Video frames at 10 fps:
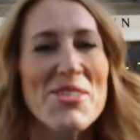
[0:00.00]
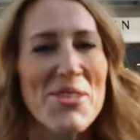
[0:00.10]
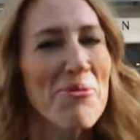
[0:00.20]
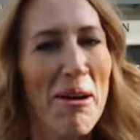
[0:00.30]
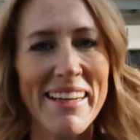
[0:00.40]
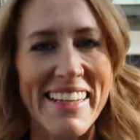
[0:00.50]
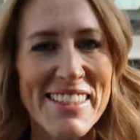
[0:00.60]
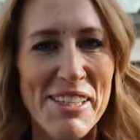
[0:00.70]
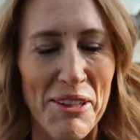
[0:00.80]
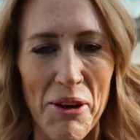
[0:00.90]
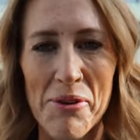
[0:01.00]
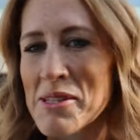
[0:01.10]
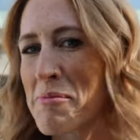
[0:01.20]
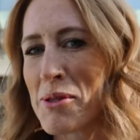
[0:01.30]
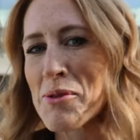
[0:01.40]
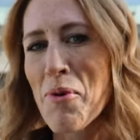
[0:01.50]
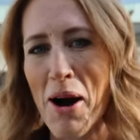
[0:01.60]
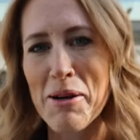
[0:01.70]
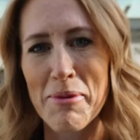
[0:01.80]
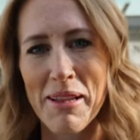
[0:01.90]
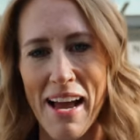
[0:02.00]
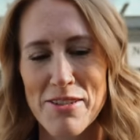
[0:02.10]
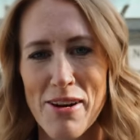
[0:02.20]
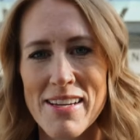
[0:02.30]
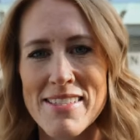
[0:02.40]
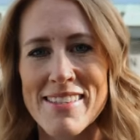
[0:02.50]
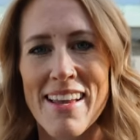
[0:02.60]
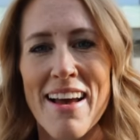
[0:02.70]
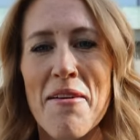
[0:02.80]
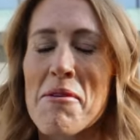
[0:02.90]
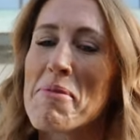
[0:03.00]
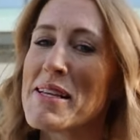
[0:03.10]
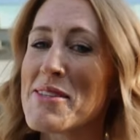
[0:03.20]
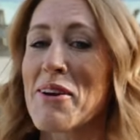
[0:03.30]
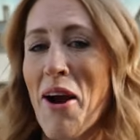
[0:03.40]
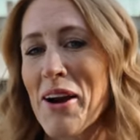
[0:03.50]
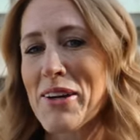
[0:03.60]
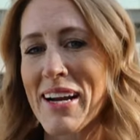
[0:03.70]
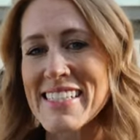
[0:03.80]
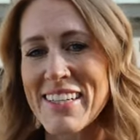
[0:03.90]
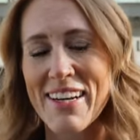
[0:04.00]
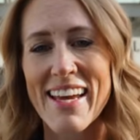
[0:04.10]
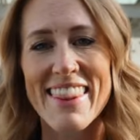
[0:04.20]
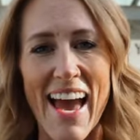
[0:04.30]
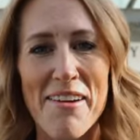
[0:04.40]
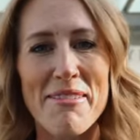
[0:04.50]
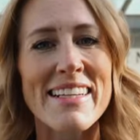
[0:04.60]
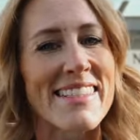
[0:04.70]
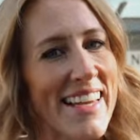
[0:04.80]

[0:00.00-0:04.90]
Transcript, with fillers: So what is Kelowna's most walkable address? Well, based on our criteria, that rings